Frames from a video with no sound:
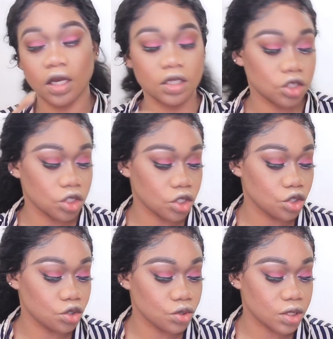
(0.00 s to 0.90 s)
and just
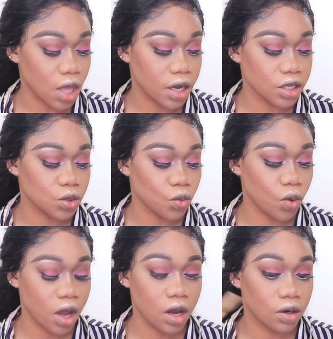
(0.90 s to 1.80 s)
use that as
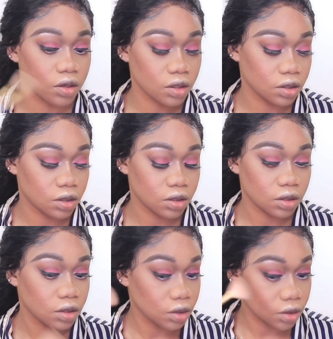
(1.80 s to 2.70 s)
well
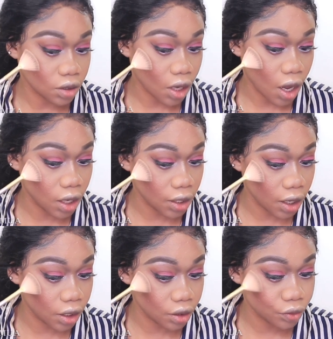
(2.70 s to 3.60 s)
to
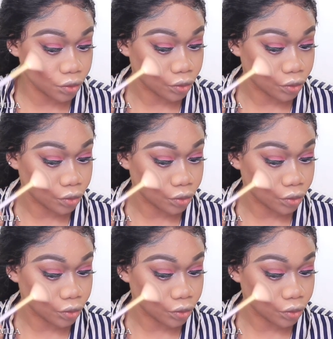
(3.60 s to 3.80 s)
highlight.